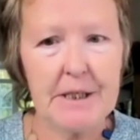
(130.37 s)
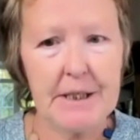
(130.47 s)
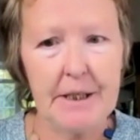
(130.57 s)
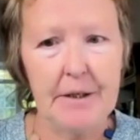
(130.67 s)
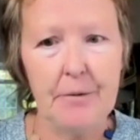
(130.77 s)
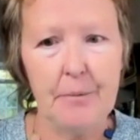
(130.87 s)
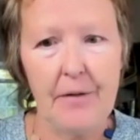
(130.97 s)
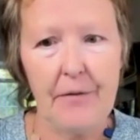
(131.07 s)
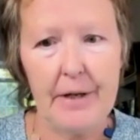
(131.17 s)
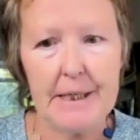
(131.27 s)
to deal
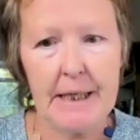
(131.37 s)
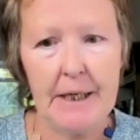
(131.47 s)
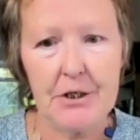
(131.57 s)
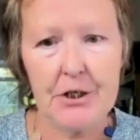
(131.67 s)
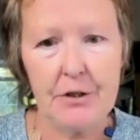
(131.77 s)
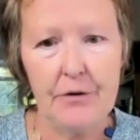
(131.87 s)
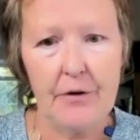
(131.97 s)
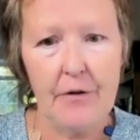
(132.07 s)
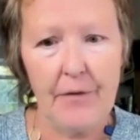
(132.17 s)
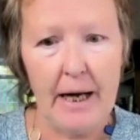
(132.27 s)
with the attention
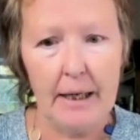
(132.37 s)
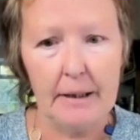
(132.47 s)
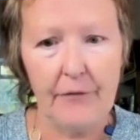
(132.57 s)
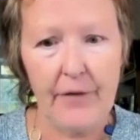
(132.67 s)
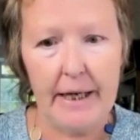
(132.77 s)
that that